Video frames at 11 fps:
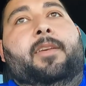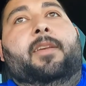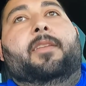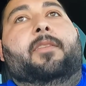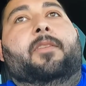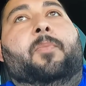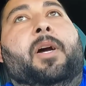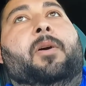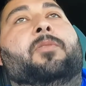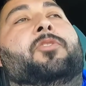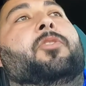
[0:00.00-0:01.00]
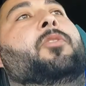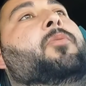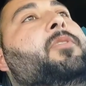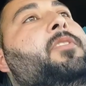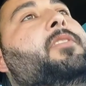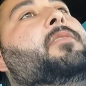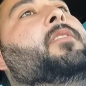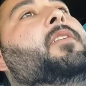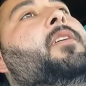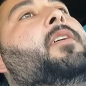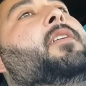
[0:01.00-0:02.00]
that the Powerstroke was
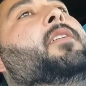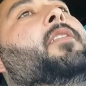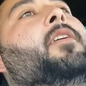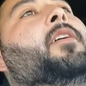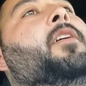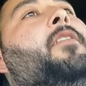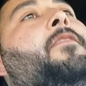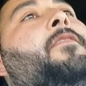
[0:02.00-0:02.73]
the